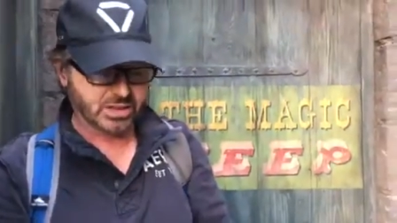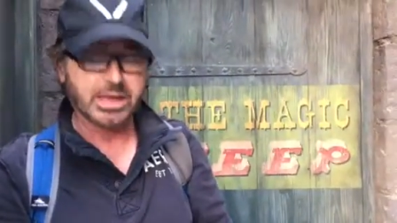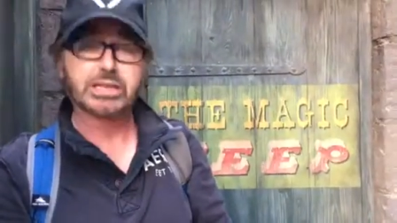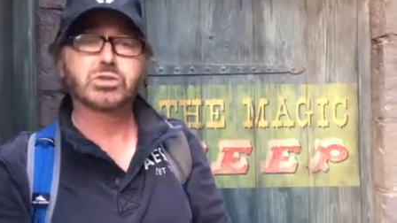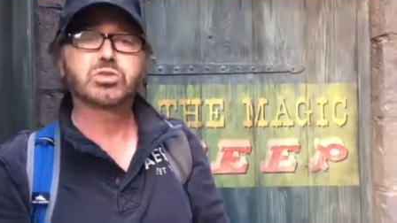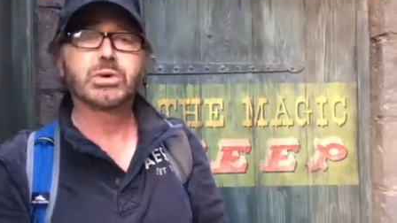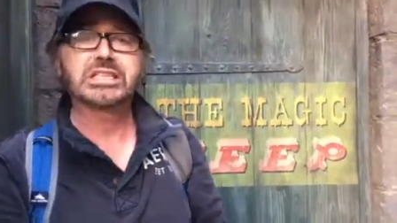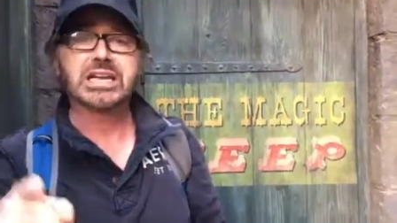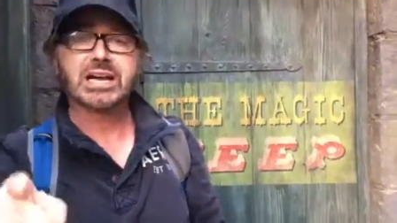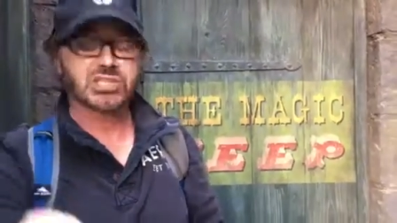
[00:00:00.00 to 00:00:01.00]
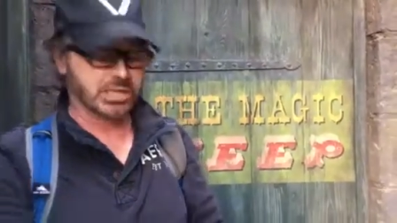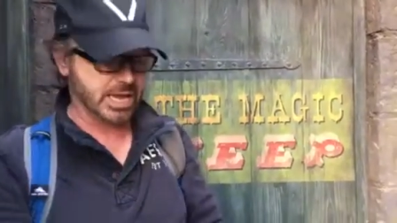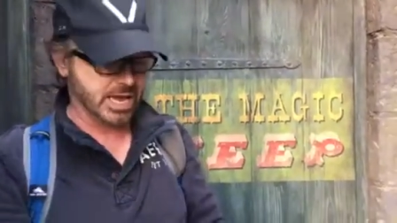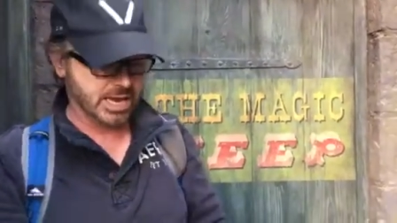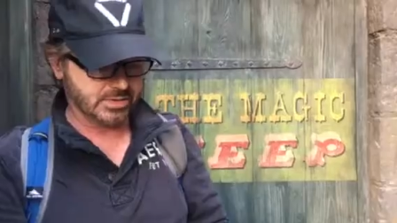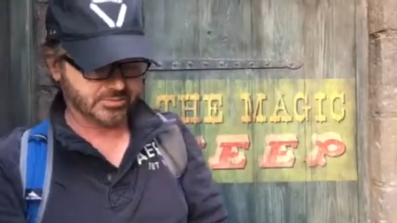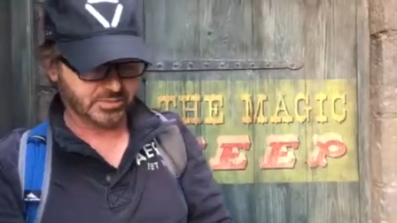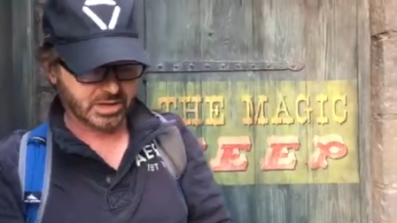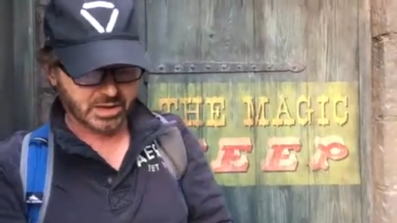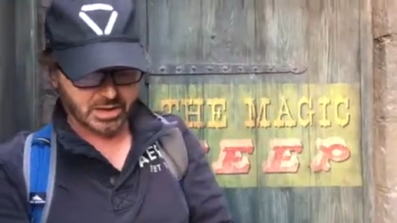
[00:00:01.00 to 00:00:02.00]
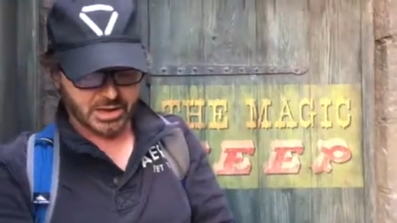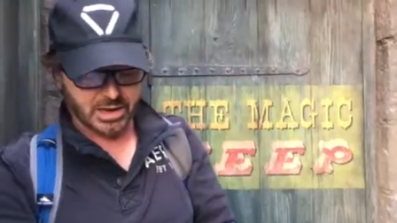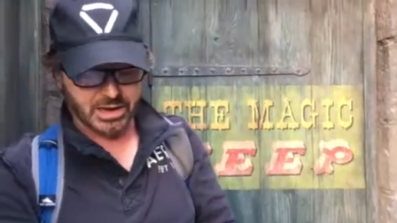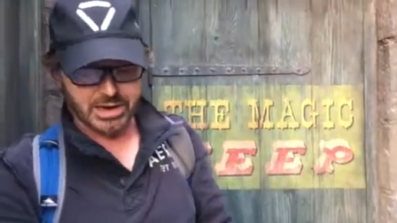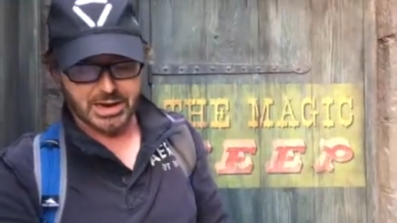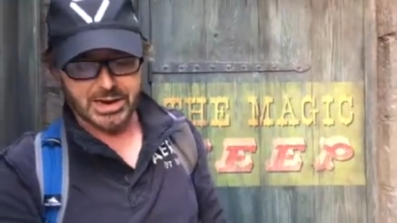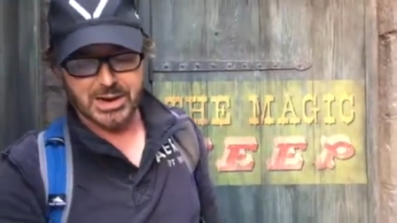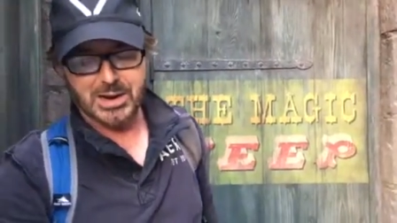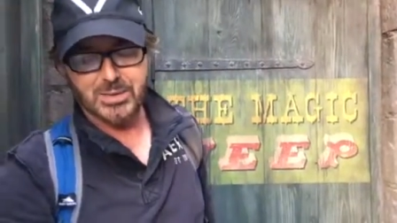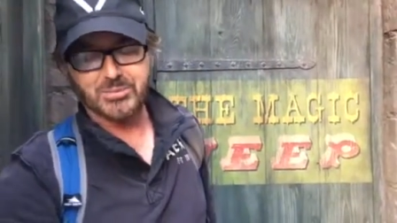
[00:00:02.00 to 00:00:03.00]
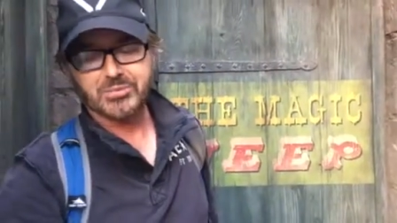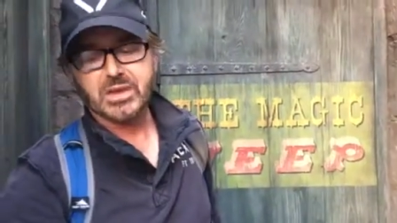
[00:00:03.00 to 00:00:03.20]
Thank you, sweet Sasha Lane. Um,